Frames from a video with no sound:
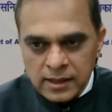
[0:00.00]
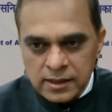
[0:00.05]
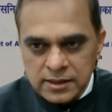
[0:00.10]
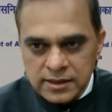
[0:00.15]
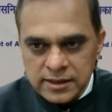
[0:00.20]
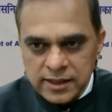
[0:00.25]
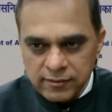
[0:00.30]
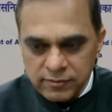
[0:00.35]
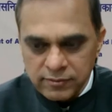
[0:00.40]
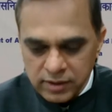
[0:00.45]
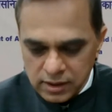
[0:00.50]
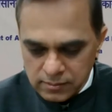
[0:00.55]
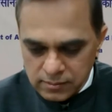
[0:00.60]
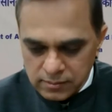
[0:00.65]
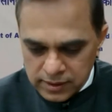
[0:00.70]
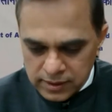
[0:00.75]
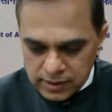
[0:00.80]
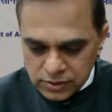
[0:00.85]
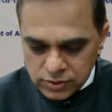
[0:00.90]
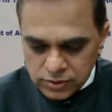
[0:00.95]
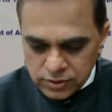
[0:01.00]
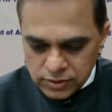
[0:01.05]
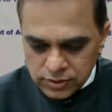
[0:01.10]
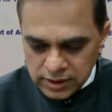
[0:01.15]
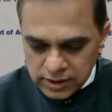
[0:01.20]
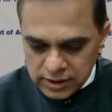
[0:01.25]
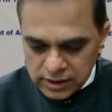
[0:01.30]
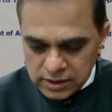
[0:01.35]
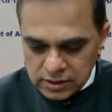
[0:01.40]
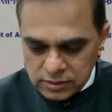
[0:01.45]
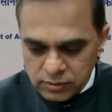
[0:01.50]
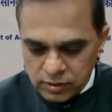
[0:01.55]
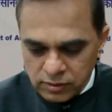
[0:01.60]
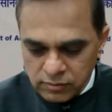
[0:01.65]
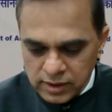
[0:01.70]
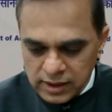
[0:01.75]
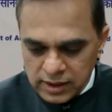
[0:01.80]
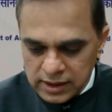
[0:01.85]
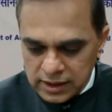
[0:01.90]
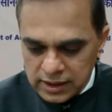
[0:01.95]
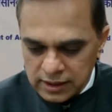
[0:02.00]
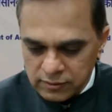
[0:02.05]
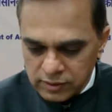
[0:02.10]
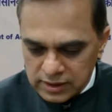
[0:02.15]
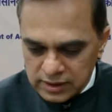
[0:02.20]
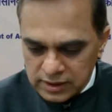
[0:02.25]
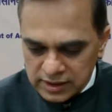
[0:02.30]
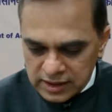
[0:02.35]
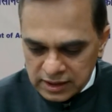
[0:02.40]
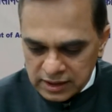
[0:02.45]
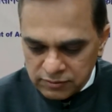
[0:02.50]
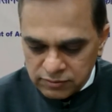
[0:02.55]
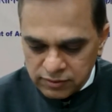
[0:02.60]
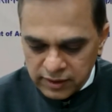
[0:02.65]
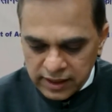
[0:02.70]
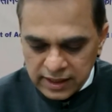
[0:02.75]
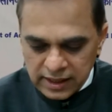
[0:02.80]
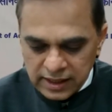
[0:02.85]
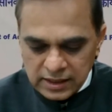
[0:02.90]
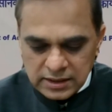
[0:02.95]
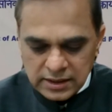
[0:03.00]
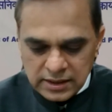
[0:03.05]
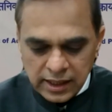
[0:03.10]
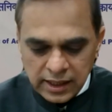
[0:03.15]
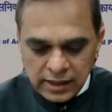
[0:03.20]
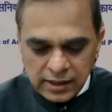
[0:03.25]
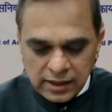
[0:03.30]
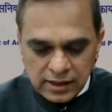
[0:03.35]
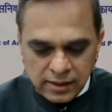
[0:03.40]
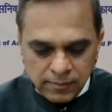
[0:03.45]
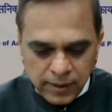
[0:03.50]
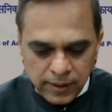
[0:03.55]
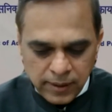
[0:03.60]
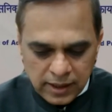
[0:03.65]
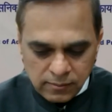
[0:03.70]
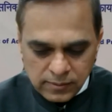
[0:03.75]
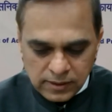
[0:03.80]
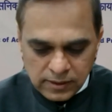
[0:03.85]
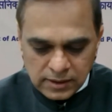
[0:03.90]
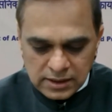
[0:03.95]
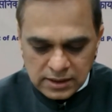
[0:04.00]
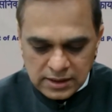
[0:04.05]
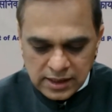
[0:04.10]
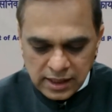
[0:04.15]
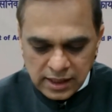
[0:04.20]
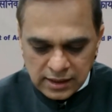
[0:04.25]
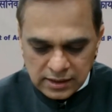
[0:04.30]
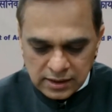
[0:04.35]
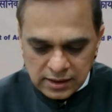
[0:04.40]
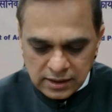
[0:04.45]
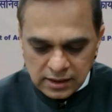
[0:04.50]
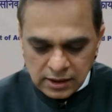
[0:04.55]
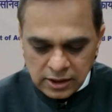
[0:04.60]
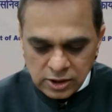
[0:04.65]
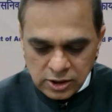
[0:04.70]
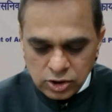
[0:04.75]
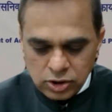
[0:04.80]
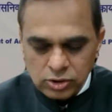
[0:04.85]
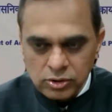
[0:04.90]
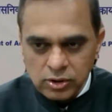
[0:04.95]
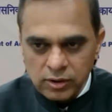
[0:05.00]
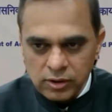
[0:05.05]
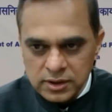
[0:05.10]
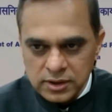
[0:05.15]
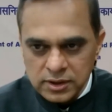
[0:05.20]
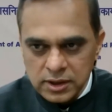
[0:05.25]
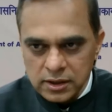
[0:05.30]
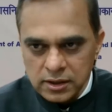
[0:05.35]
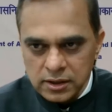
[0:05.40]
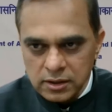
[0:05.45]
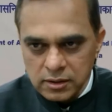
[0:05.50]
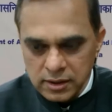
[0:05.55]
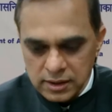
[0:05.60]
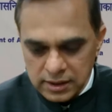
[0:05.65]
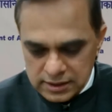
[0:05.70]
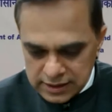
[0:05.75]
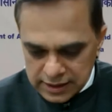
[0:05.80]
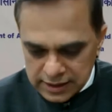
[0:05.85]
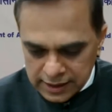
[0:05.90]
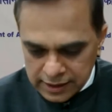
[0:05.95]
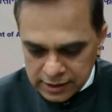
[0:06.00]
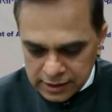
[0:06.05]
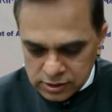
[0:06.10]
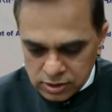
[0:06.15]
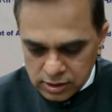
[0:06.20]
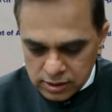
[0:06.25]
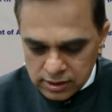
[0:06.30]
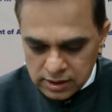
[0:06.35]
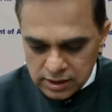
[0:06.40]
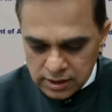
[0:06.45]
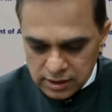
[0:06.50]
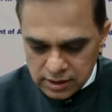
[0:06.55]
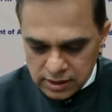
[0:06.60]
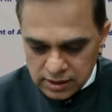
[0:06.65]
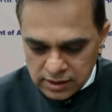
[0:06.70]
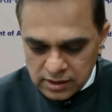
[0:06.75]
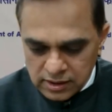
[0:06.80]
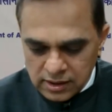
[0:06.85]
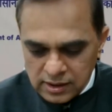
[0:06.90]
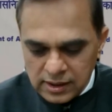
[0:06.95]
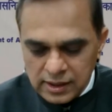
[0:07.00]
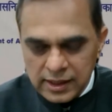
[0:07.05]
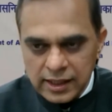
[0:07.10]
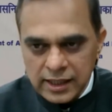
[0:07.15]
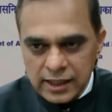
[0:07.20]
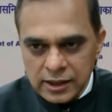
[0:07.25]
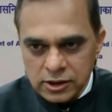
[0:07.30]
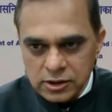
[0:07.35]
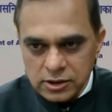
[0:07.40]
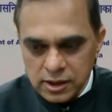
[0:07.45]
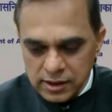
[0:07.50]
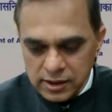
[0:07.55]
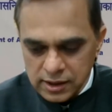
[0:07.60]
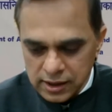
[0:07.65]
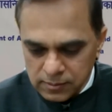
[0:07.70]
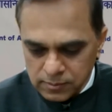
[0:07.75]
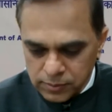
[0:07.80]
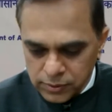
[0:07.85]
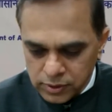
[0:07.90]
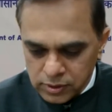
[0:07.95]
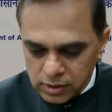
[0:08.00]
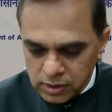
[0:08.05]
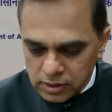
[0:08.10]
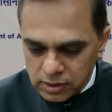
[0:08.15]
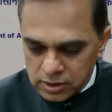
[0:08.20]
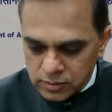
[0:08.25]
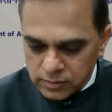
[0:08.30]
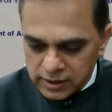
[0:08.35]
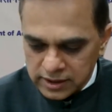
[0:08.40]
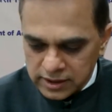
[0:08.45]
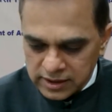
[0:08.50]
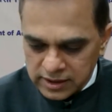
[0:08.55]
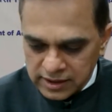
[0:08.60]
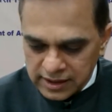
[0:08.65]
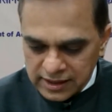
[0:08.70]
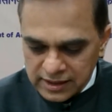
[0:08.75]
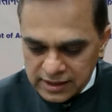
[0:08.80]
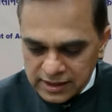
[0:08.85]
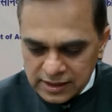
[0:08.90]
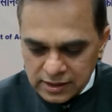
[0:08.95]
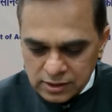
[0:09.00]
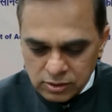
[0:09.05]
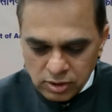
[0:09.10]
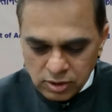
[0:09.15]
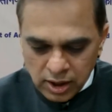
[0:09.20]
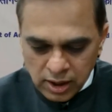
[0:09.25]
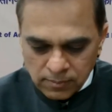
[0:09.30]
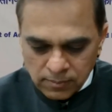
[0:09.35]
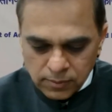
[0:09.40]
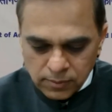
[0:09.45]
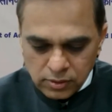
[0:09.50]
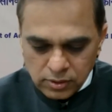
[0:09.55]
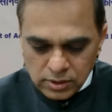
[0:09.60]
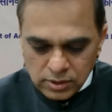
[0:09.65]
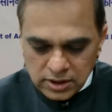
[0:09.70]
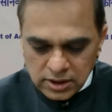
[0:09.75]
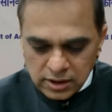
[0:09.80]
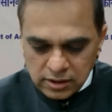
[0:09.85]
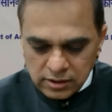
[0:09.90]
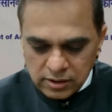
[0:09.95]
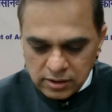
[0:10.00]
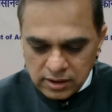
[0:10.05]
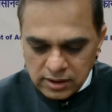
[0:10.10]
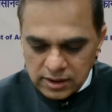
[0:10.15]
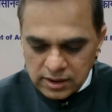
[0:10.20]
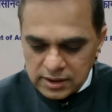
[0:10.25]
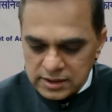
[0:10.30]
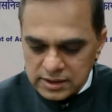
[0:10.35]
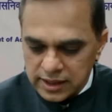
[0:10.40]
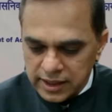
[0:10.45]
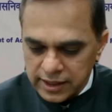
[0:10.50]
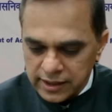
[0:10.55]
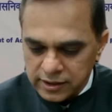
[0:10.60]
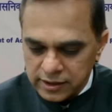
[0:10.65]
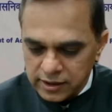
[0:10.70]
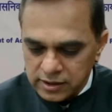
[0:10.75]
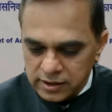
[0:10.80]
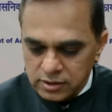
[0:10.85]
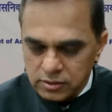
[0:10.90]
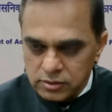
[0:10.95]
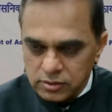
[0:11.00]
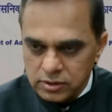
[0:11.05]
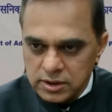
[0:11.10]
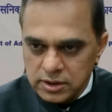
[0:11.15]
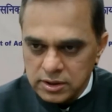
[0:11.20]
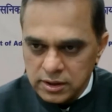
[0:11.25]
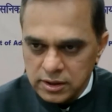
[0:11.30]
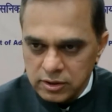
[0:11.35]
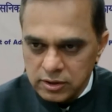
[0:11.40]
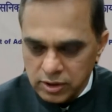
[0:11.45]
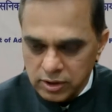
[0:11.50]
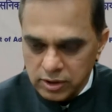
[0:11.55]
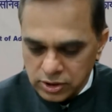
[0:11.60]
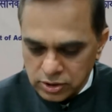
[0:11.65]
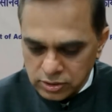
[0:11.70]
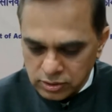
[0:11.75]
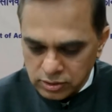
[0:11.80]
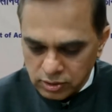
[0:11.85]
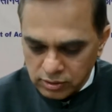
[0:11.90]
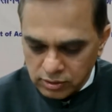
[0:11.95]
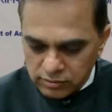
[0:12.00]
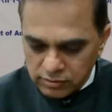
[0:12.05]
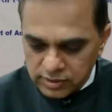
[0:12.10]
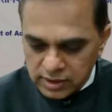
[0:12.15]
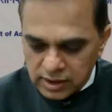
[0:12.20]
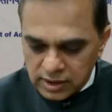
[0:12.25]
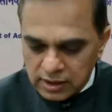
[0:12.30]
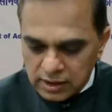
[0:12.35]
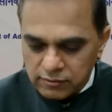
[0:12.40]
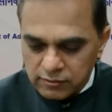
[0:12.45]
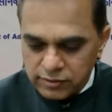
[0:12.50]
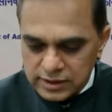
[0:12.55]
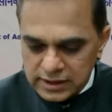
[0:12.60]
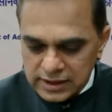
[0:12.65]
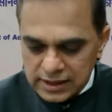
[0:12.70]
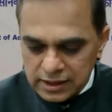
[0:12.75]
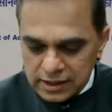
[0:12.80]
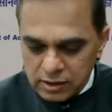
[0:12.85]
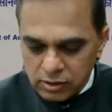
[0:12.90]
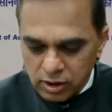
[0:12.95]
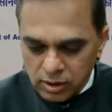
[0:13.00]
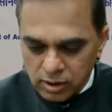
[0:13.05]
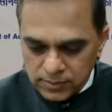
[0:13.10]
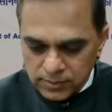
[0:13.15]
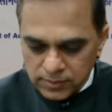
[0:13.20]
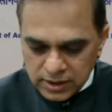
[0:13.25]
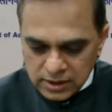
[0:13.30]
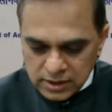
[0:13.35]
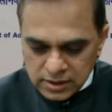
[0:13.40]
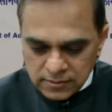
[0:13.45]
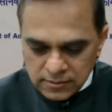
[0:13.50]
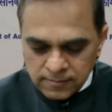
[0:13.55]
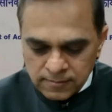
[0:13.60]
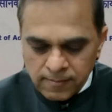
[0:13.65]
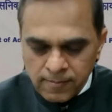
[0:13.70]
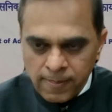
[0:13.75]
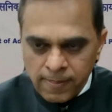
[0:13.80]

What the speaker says: Several ministries were working with e-files and departments started issue of circulars electronically. Intranet portals were created to upload circulars and reduce circulation of physical copies.